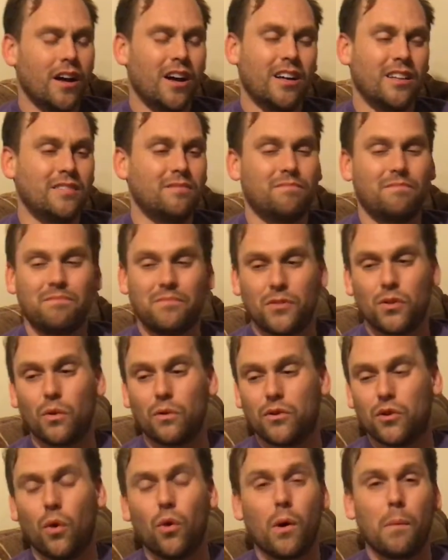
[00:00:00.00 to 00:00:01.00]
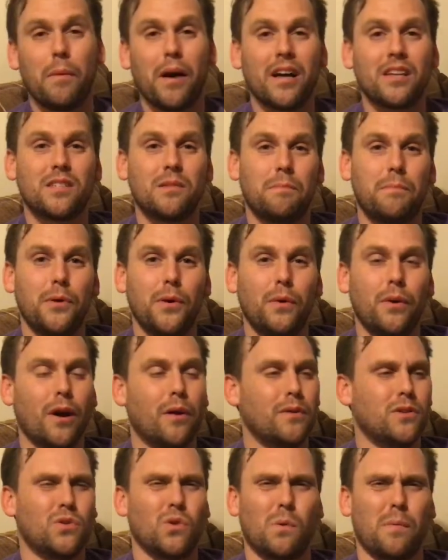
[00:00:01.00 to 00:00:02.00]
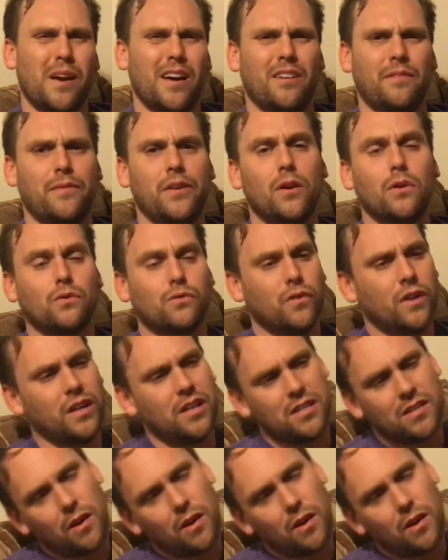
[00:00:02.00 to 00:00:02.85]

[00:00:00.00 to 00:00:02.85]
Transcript: and sort of talk about Subbuteo and talk about anything else really.